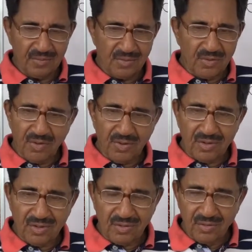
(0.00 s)
You don't do
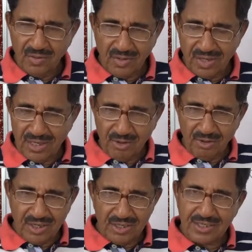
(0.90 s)
you greet your
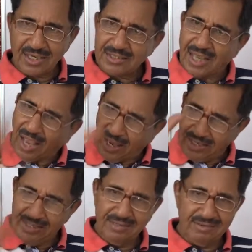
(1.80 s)
teacher as hi?
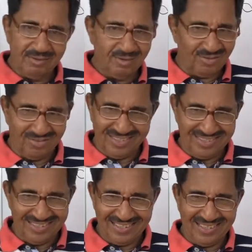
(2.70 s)
No.
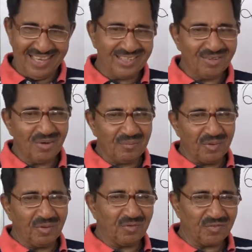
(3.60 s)
That's only
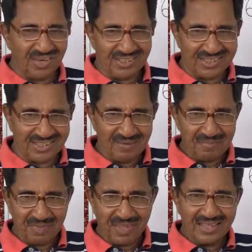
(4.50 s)
between friends.
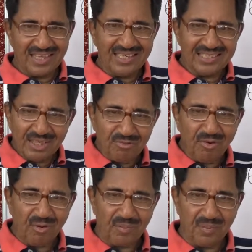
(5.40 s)
That is
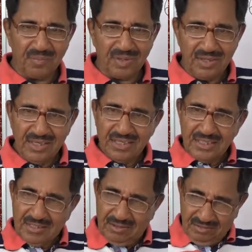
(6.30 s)
informal. But
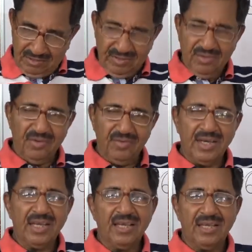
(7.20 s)

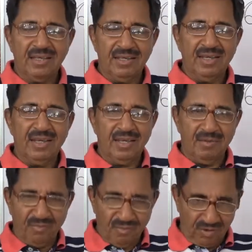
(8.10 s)
very
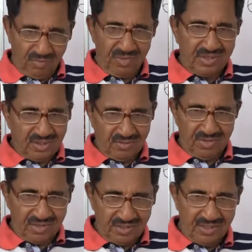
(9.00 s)
formal
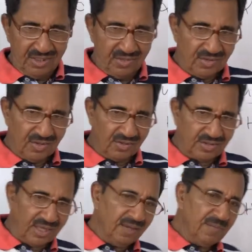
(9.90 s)
situations, you
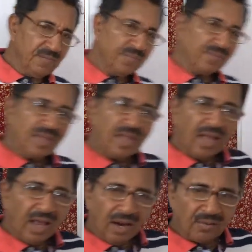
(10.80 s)
say,
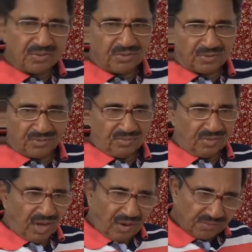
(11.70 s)
how do you do?
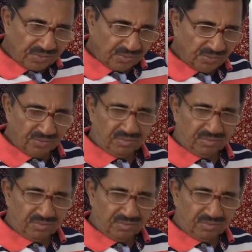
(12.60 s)
How do you do?